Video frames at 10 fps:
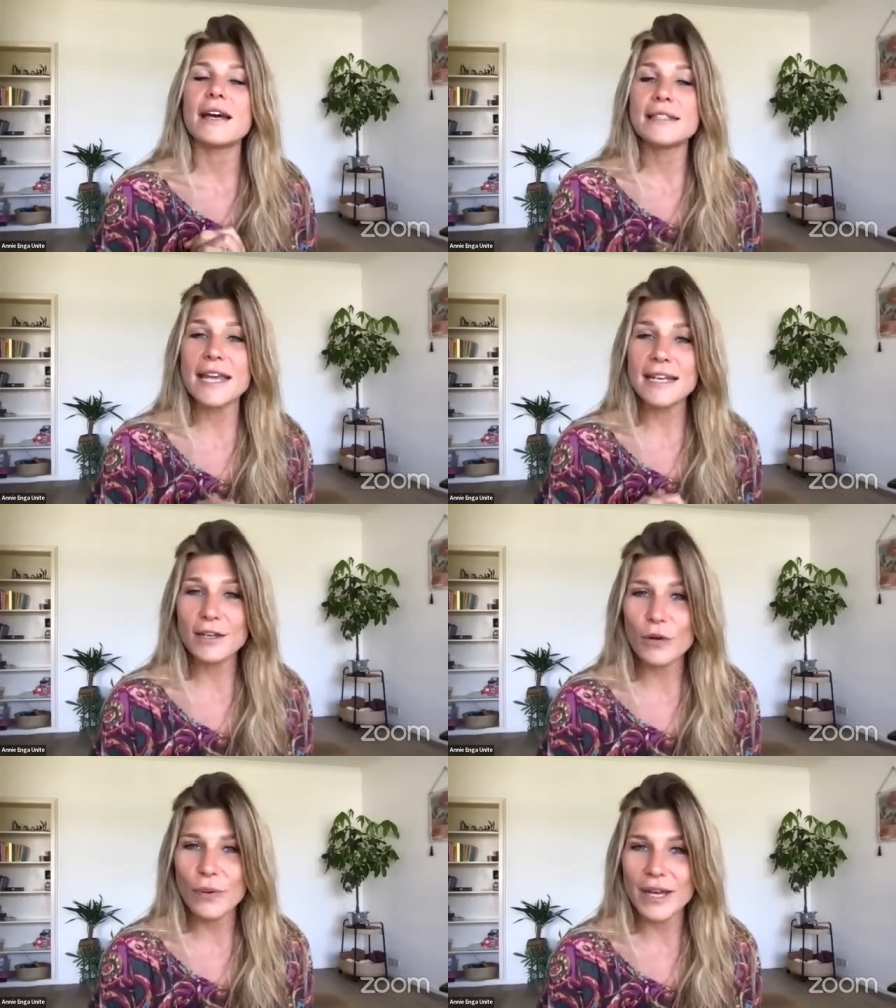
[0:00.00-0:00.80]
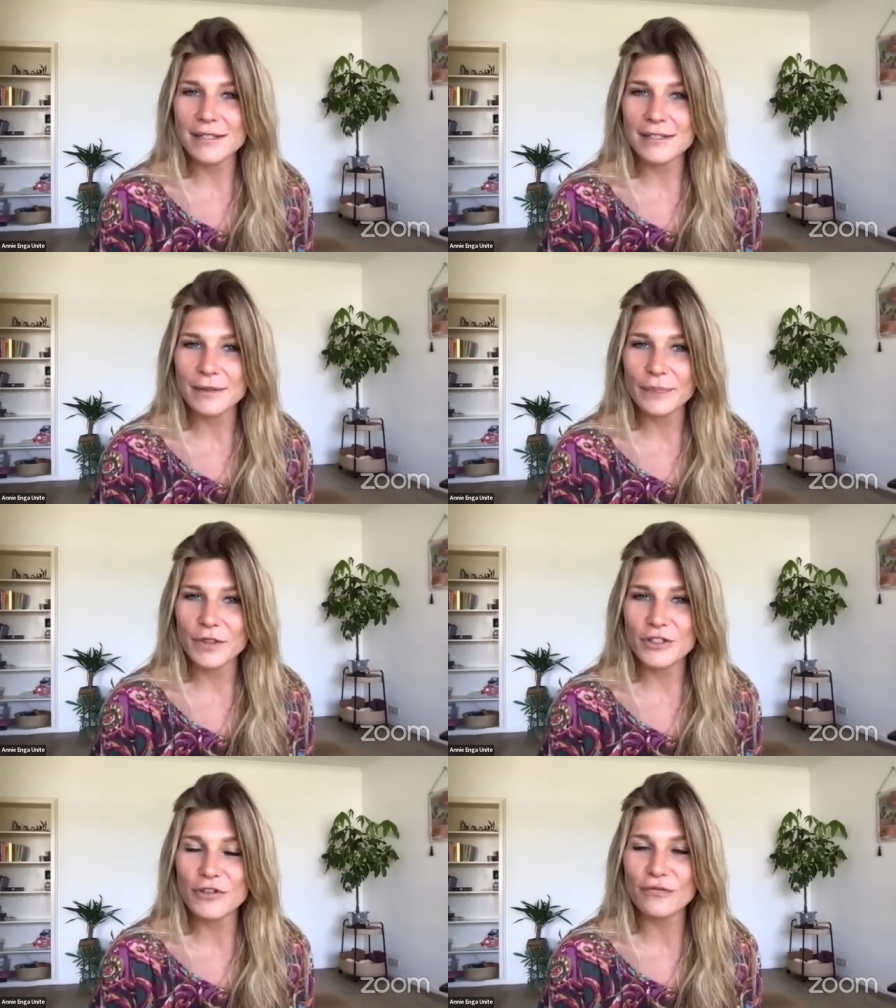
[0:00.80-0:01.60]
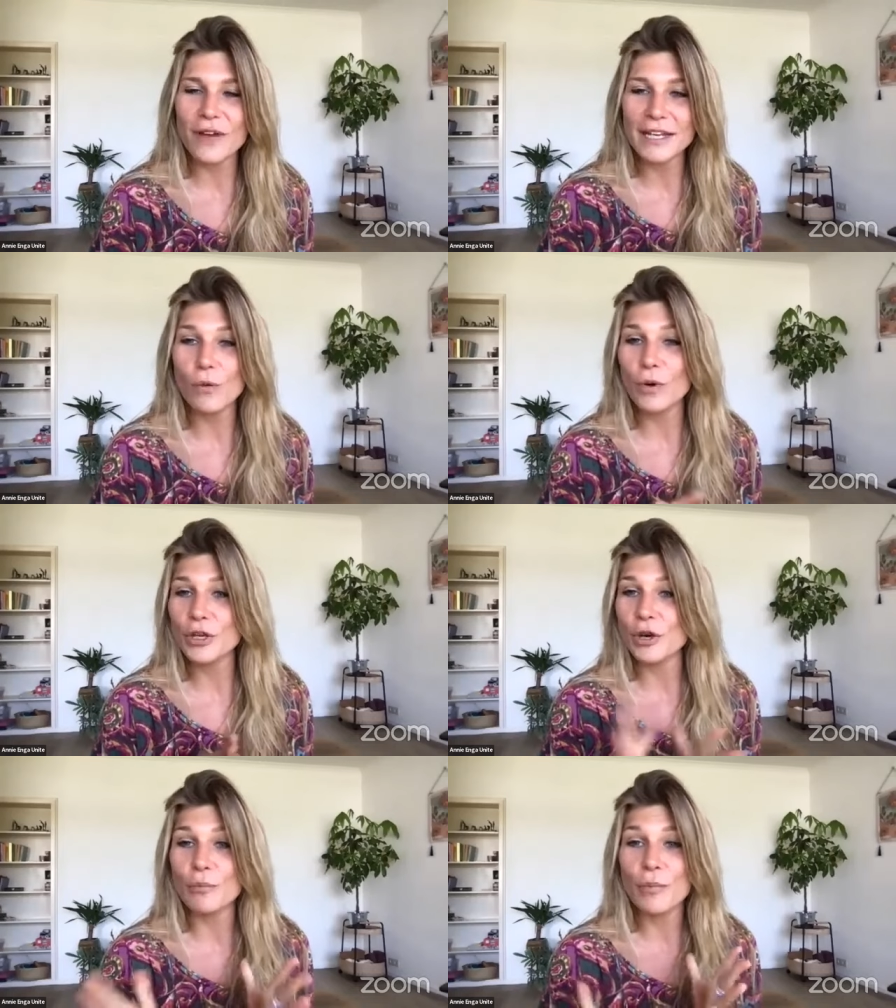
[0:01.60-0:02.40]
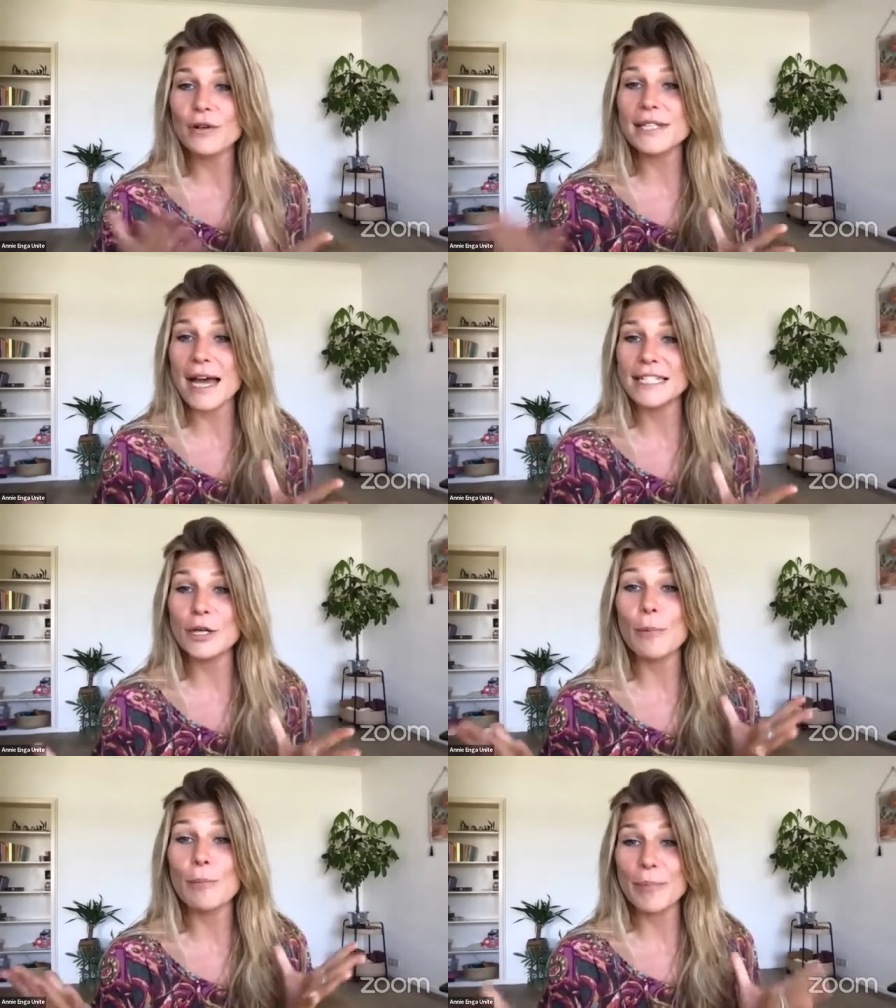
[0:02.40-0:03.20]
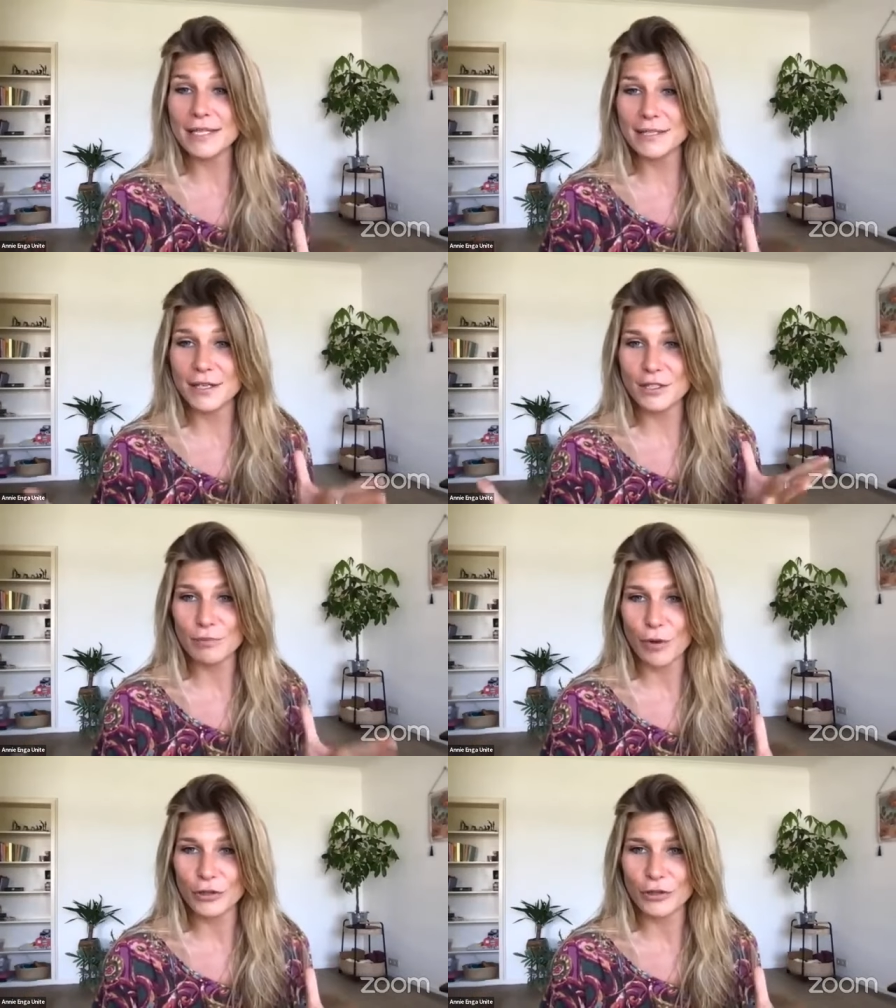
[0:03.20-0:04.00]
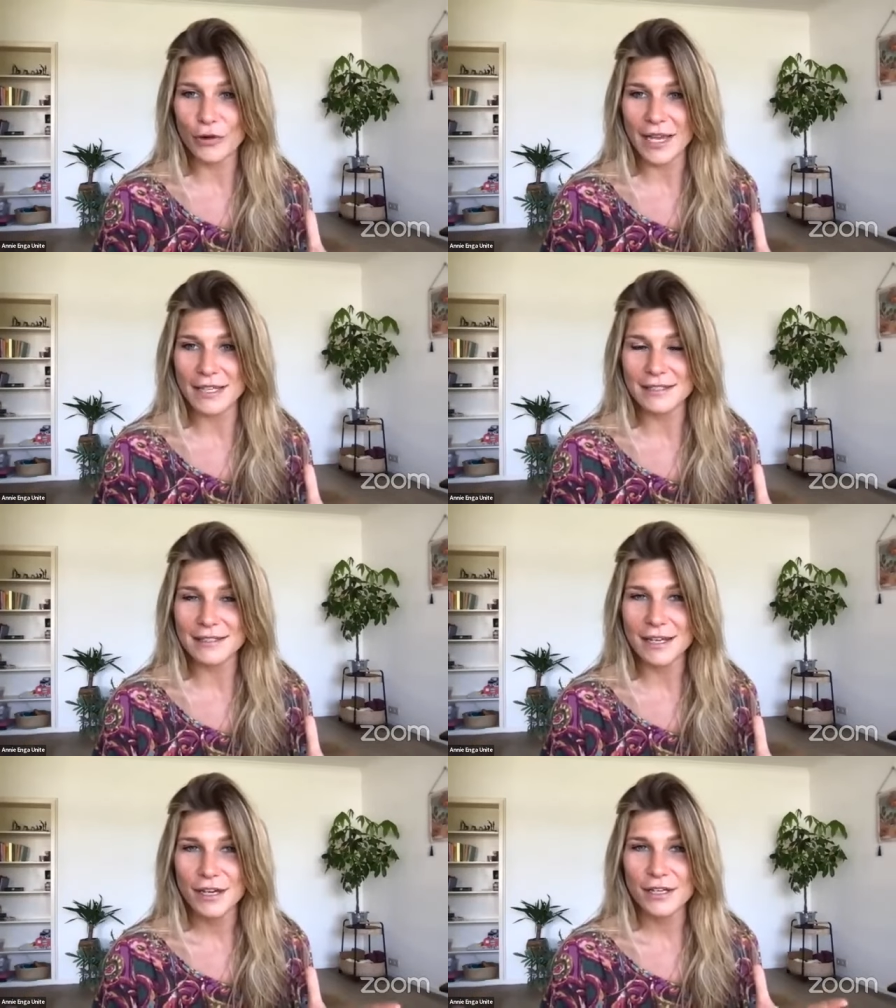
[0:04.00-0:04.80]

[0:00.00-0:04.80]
take the quiz to find out what your most ideal business model is.